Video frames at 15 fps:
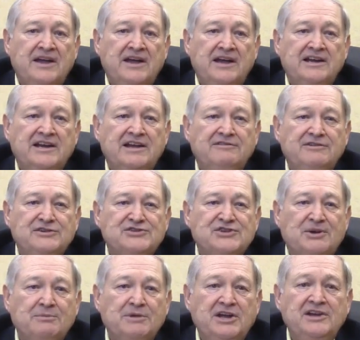and give you
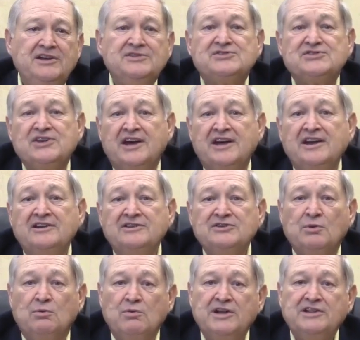some insight
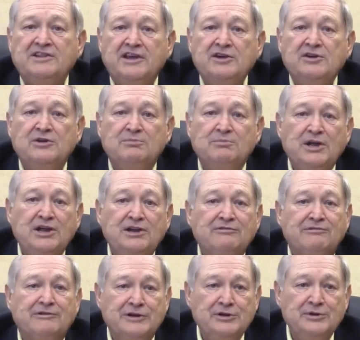into what they could mean
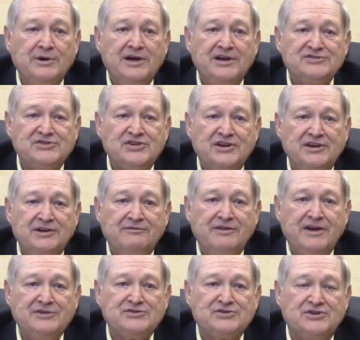for you as an
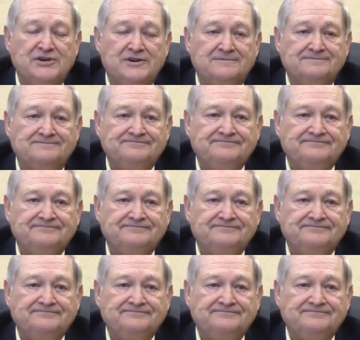investor.